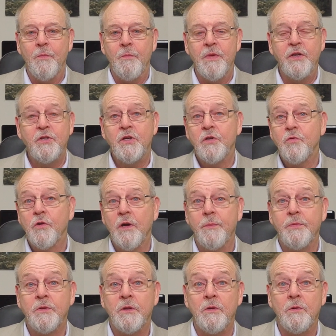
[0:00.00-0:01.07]
mission
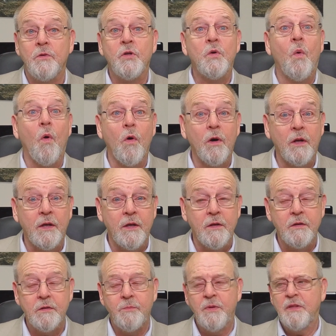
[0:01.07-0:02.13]
trip to New
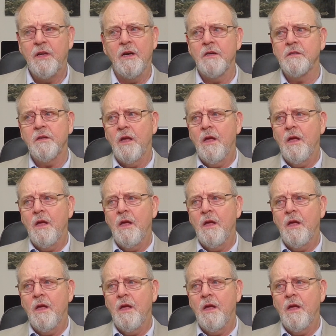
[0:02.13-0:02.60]
Orleans. But there